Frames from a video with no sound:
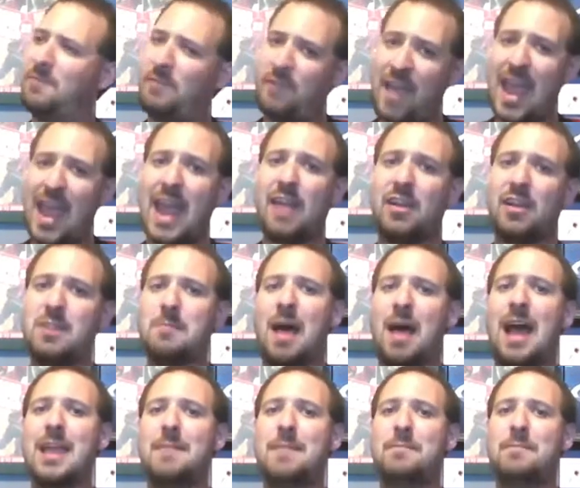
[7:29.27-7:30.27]
fair, in
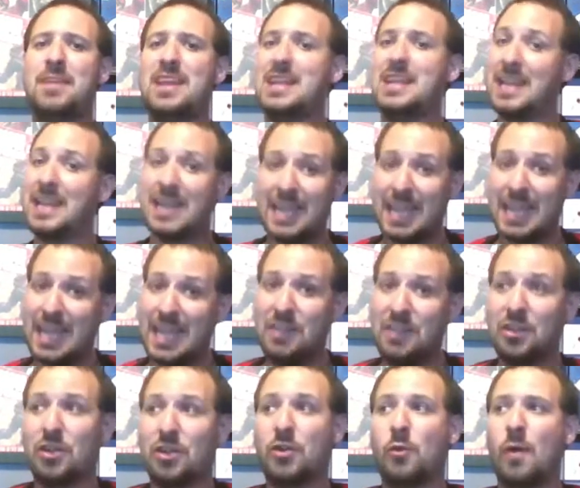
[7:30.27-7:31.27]
my opinion,
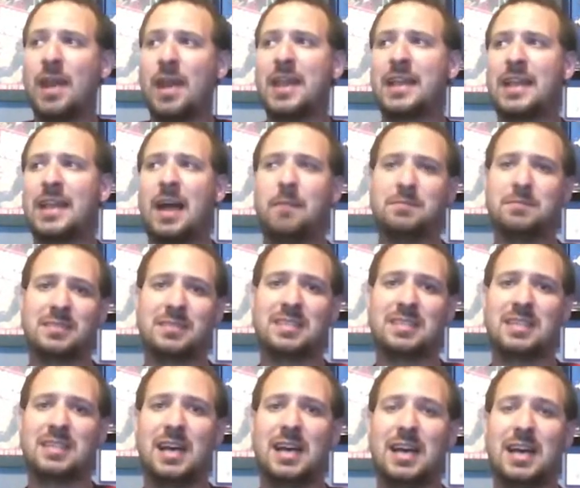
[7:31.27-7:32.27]
either when it comes
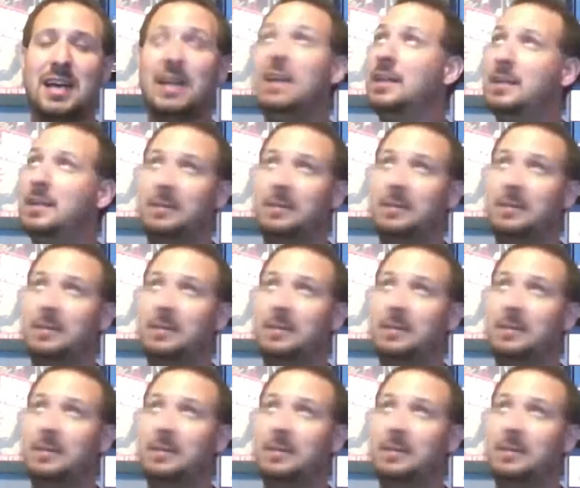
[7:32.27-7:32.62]
to